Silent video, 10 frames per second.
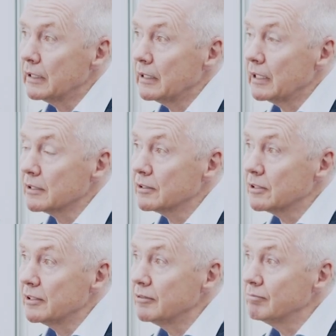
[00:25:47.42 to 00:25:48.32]

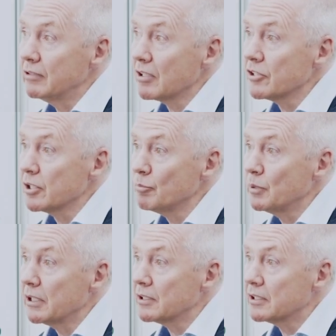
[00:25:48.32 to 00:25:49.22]
actually, lots of them,
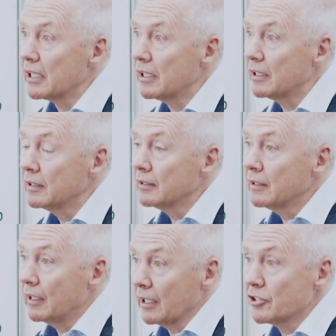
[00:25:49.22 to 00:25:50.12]
but I
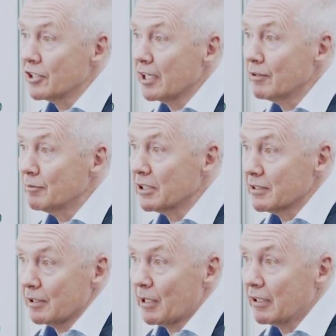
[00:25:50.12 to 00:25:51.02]
like Geneva because
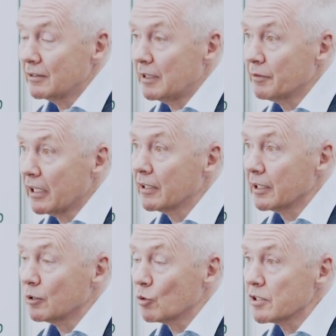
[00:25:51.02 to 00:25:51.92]
I'm now living there. I
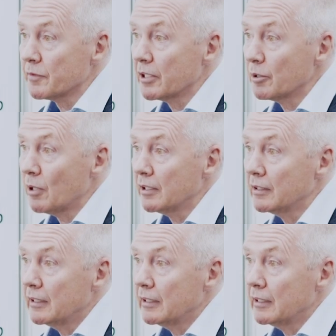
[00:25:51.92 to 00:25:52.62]
think it works very well.